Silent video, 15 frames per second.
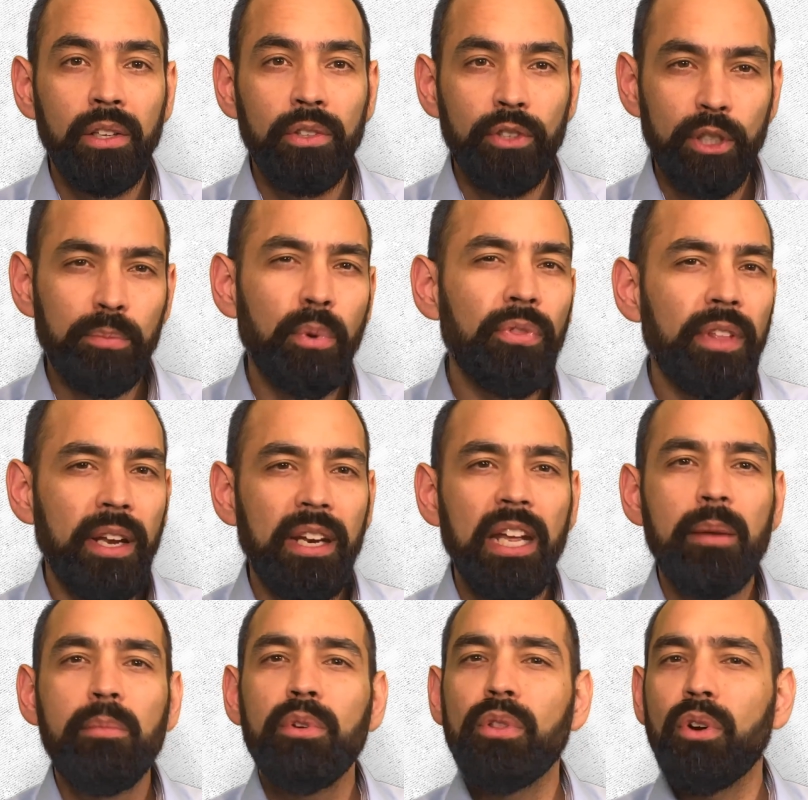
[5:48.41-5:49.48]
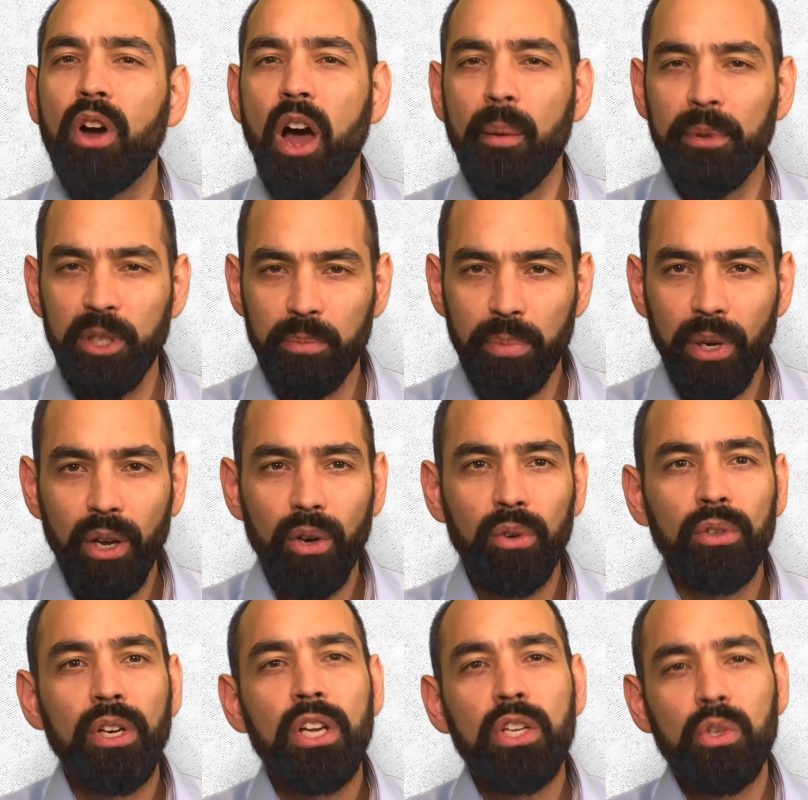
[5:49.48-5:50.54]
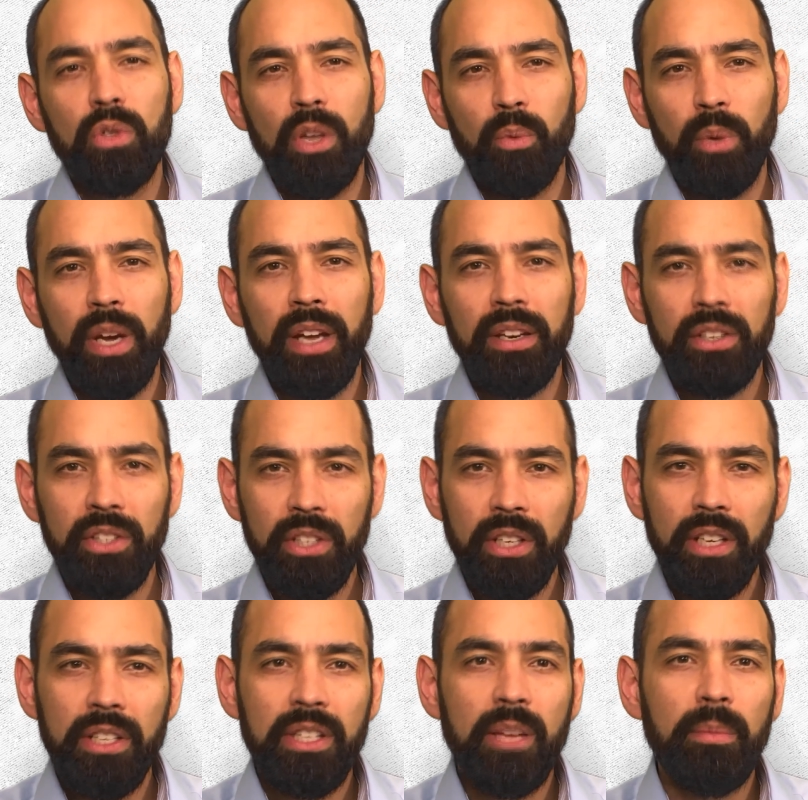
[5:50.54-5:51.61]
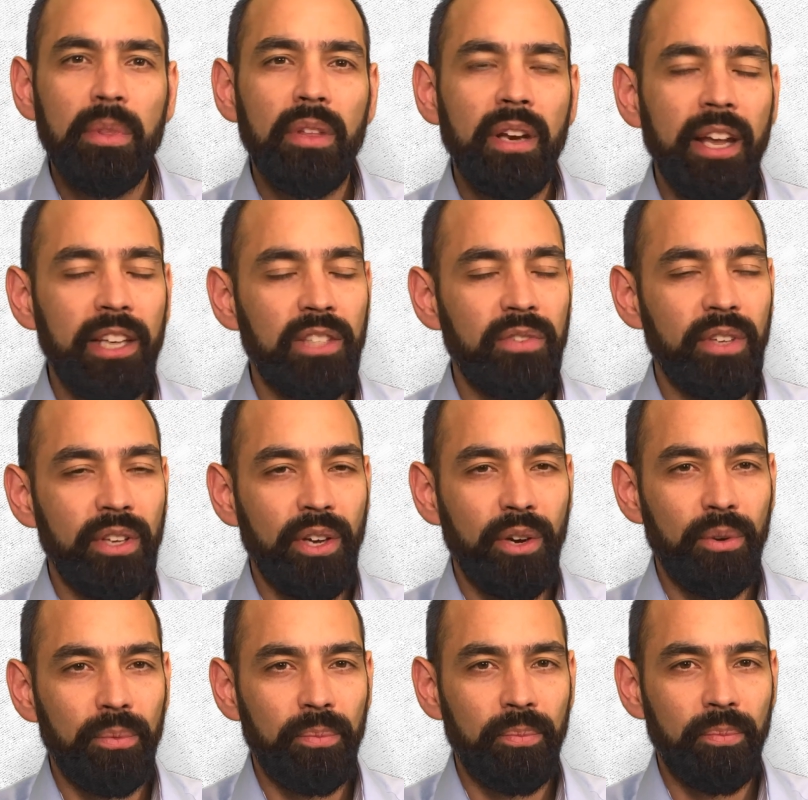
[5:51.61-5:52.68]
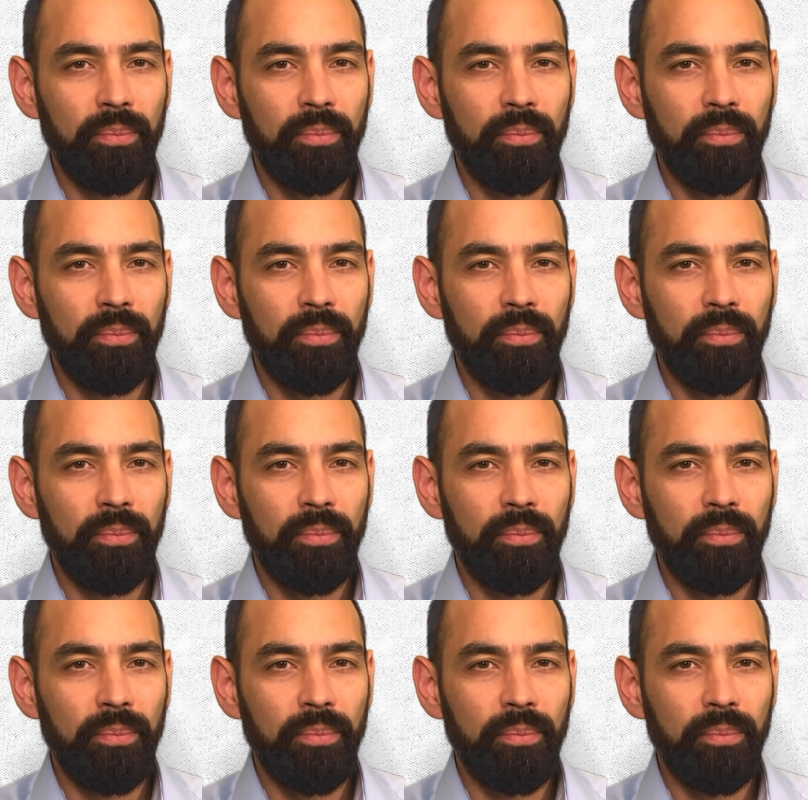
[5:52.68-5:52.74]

just put that name into the comments below so that we can discuss them in the next video.